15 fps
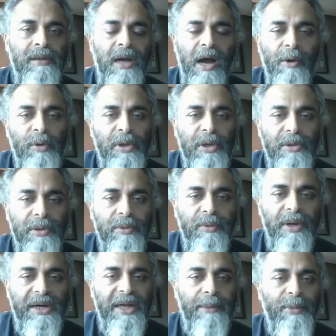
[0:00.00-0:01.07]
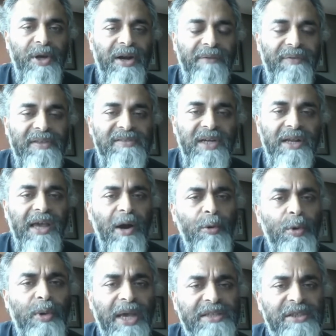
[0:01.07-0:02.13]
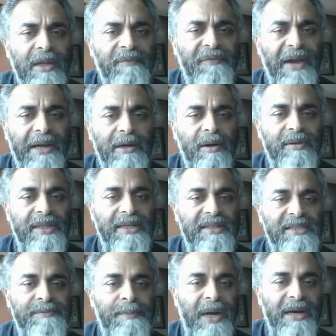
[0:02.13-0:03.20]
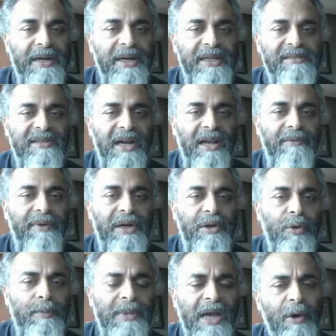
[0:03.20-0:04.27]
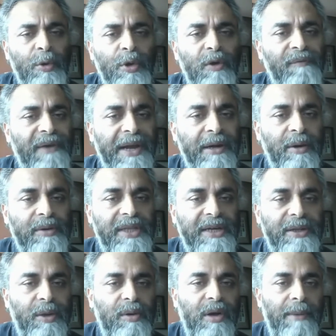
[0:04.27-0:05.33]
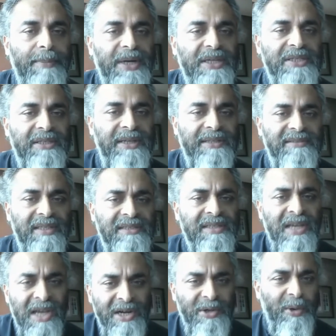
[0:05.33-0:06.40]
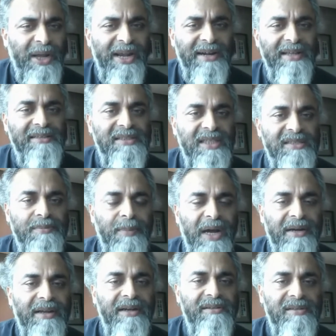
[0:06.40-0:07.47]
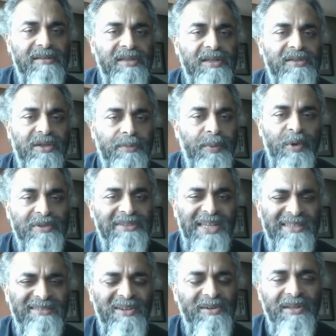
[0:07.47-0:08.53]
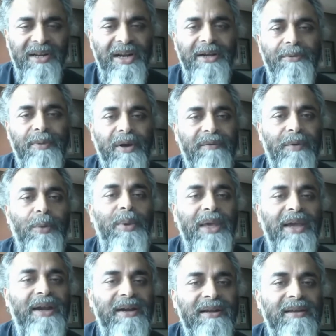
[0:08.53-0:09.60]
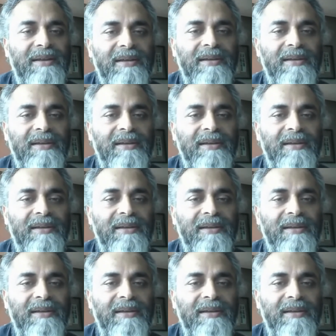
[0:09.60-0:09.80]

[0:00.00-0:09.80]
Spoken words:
How do you do a demographic study? How do you actually find out that this market is relevant to me? How do you find out that your competition exists? Today, it is just market research reports. That's not the right way of doing it.